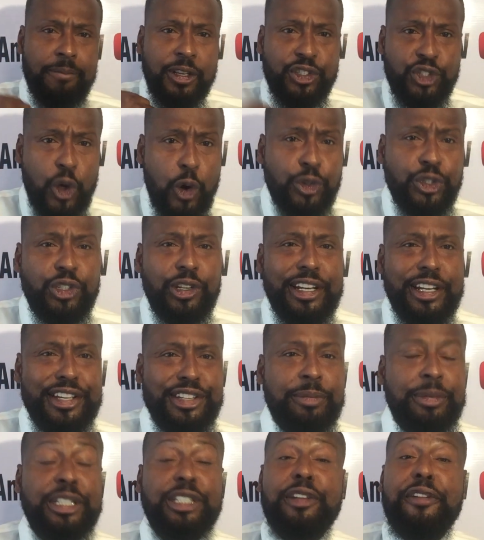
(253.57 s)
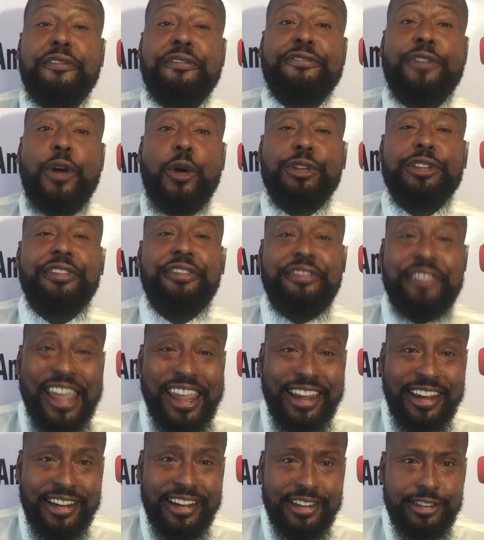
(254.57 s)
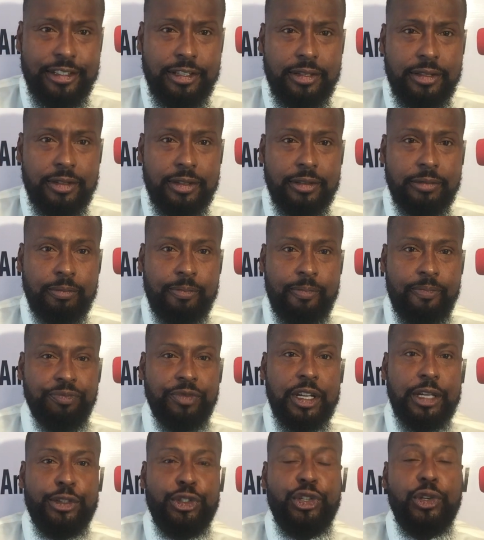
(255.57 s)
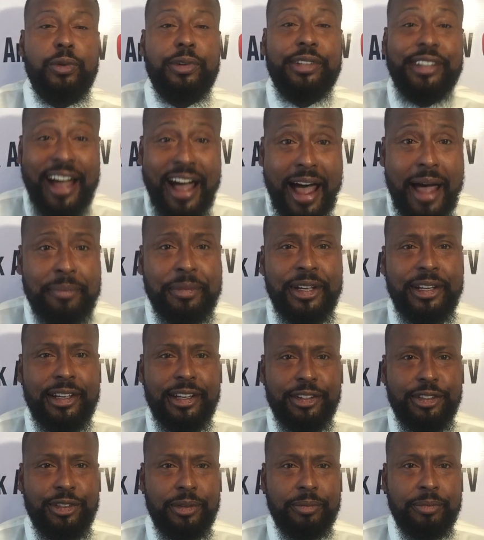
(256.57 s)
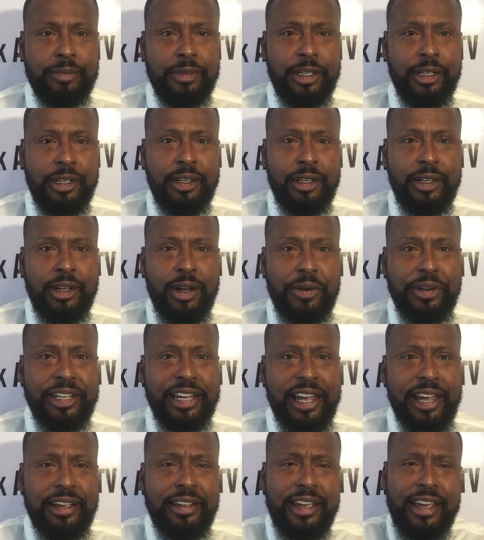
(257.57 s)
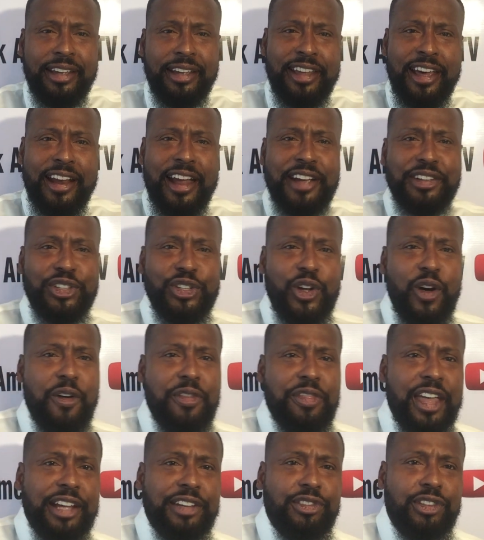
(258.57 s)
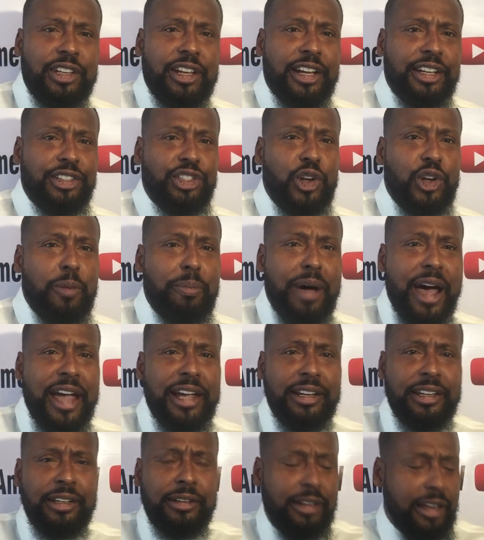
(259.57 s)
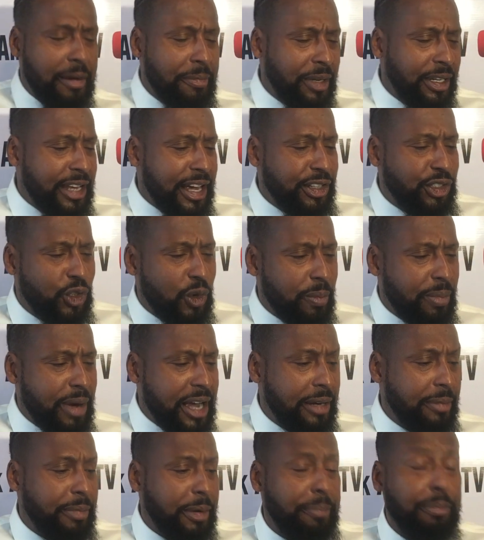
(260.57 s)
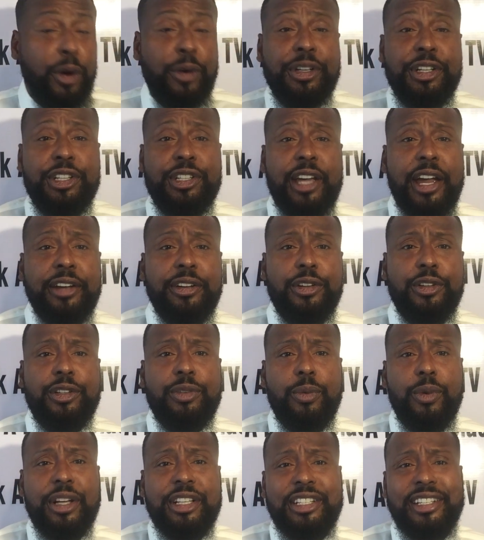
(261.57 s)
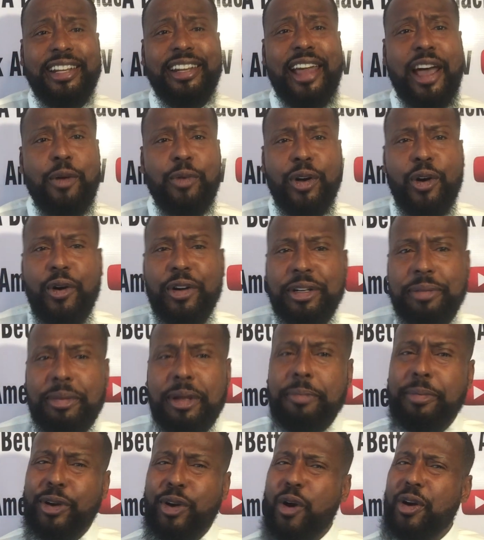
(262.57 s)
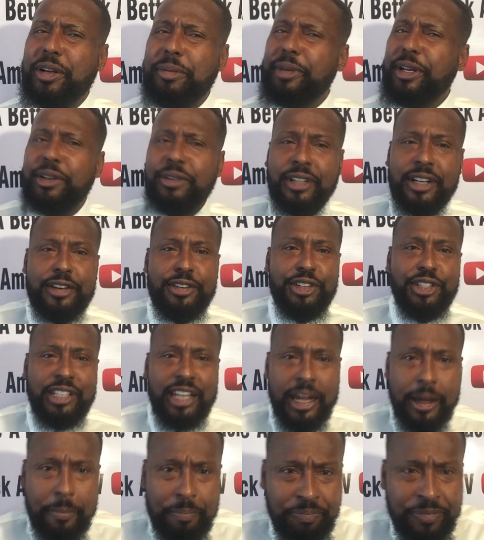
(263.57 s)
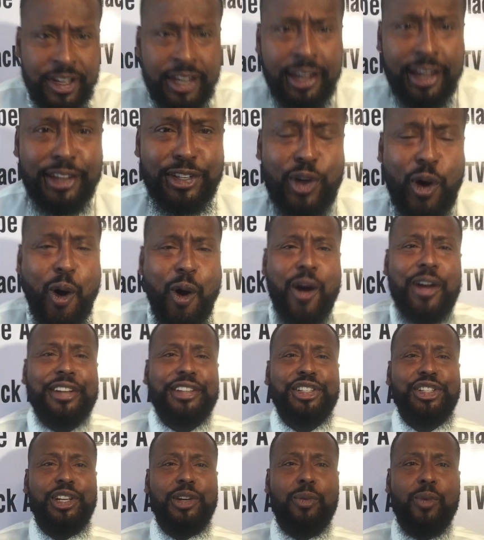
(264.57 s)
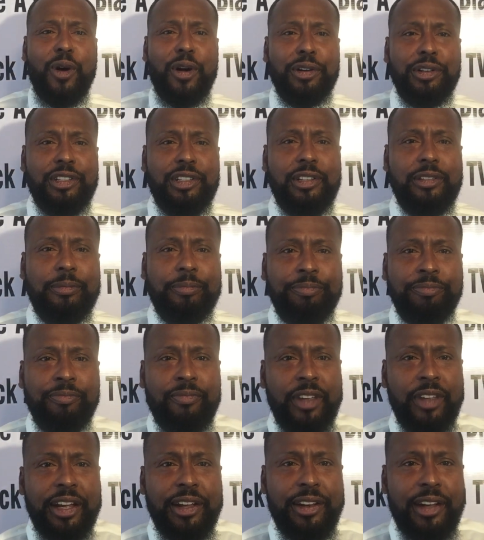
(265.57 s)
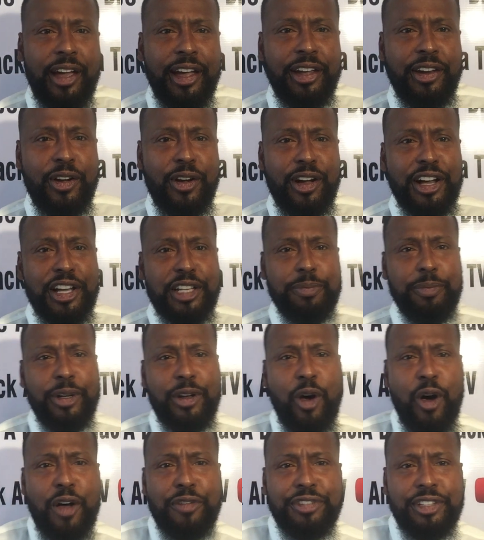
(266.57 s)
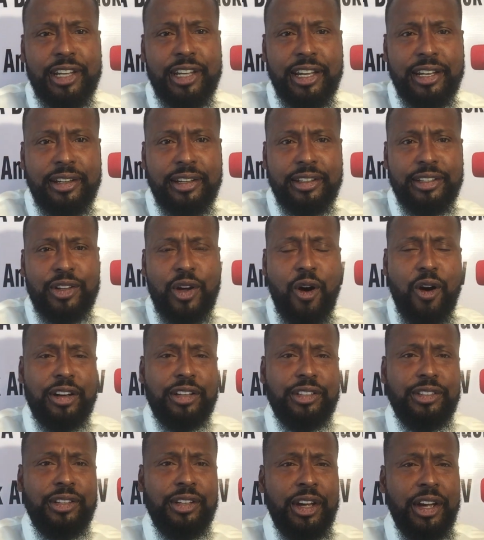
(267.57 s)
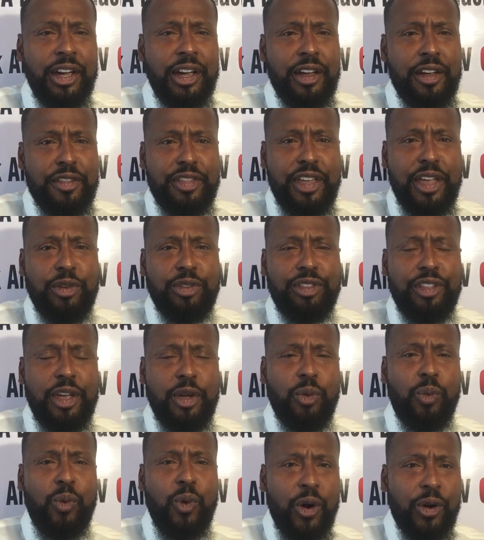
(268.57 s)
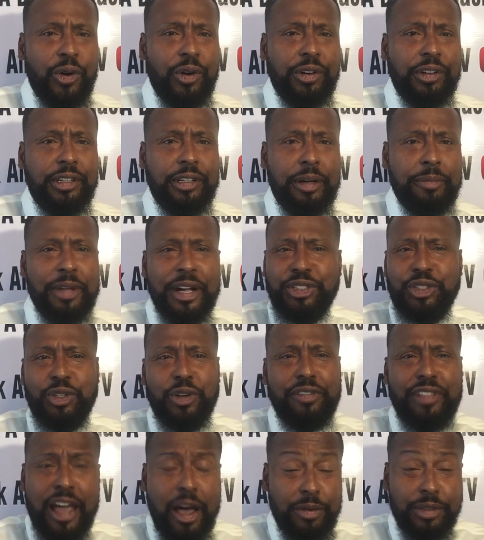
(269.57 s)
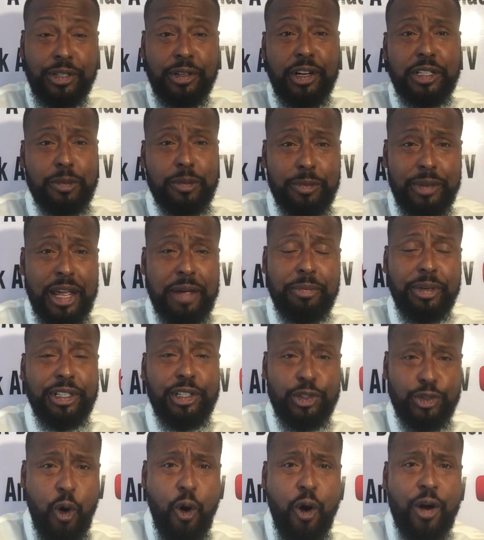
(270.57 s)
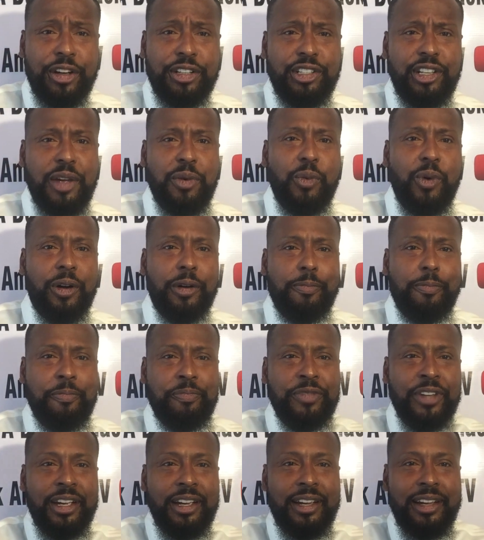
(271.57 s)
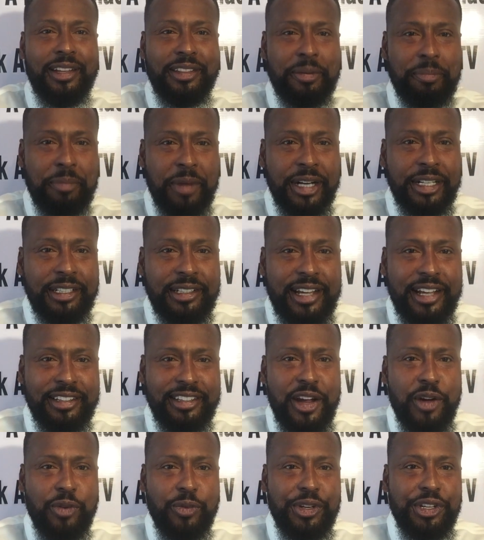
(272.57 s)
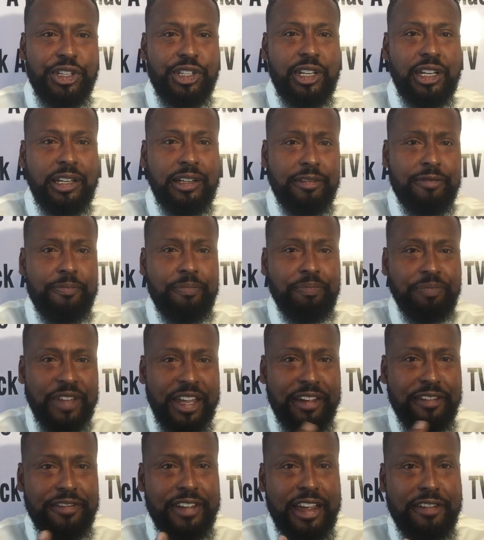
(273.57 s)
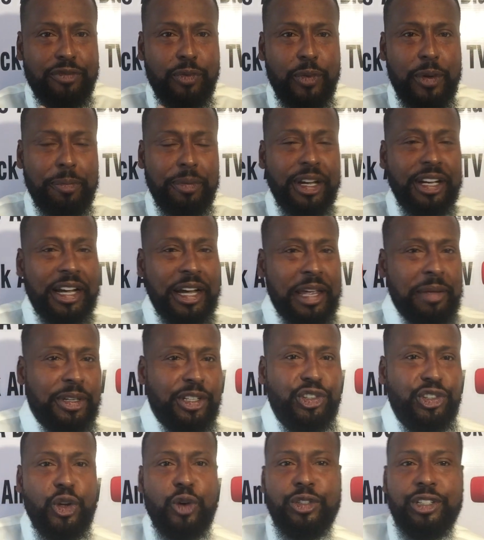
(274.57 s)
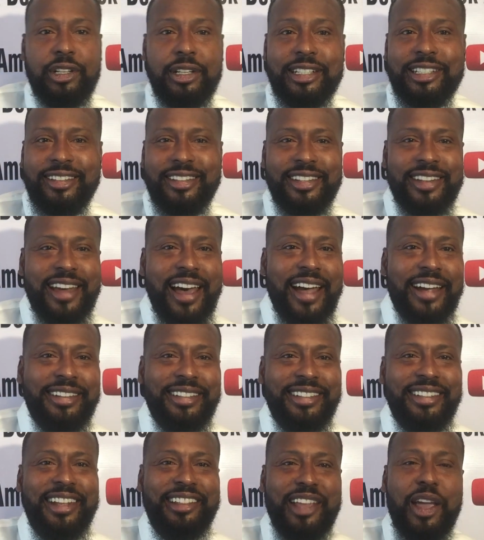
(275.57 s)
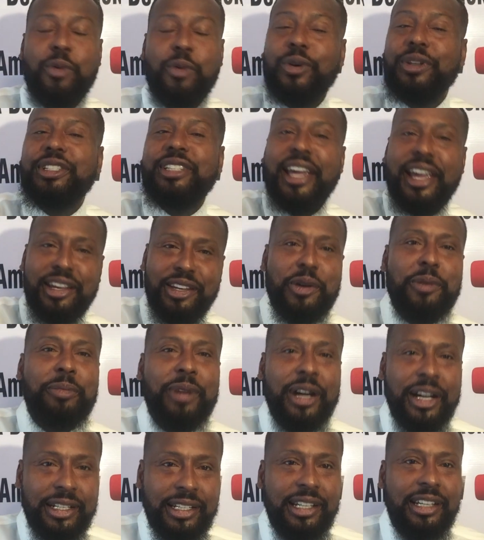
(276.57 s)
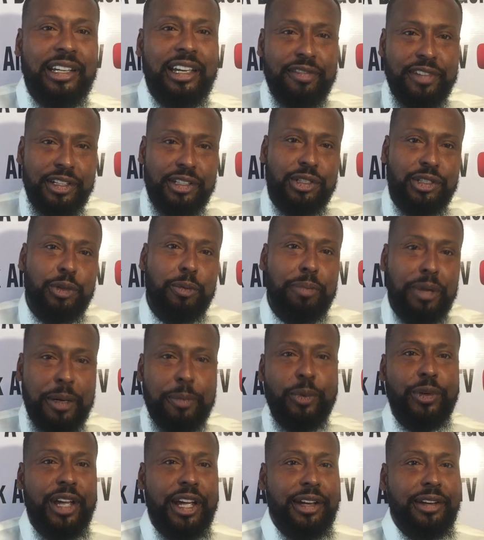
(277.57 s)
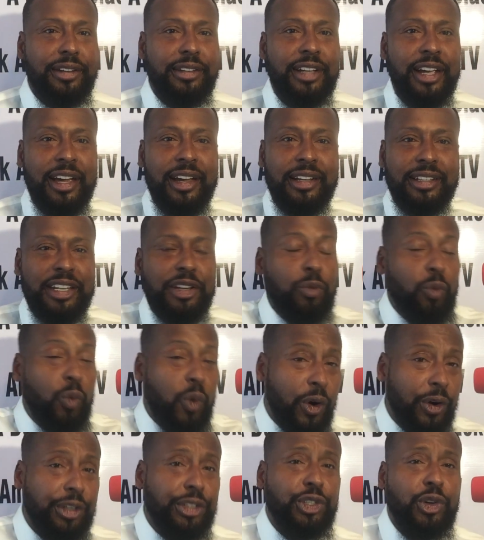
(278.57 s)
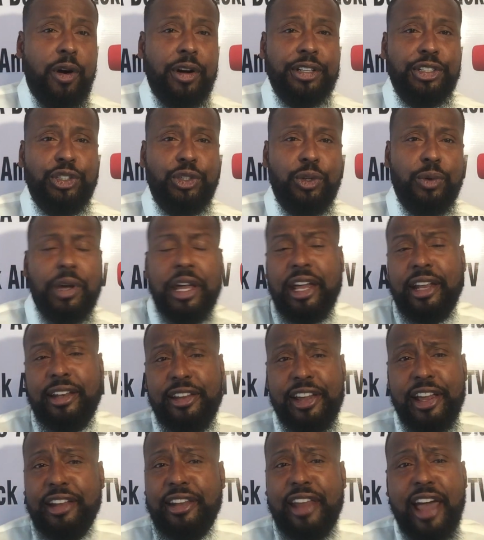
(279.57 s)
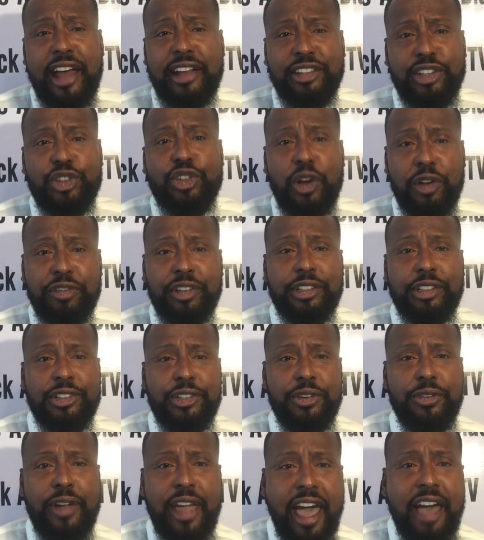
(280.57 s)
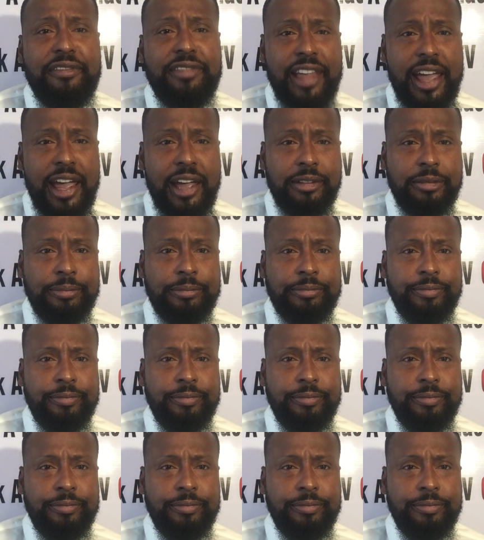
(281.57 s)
Socialism is the first phase to communism. Okay. Now I saw that uh, Joe Biden, I mean not Joe Biden, but Bernie Sanders, well, sat down with Cardi B, but Cardi B don't understand. As hard as she works, and, and her husband Offset, as hard as they, they work, I'm not sure if that was her husband's name, but as hard as they work, the money that they receive, if, if we became a socialist society, that they will take your money and give it to people that didn't work as hard as you and, and not deserving to have that.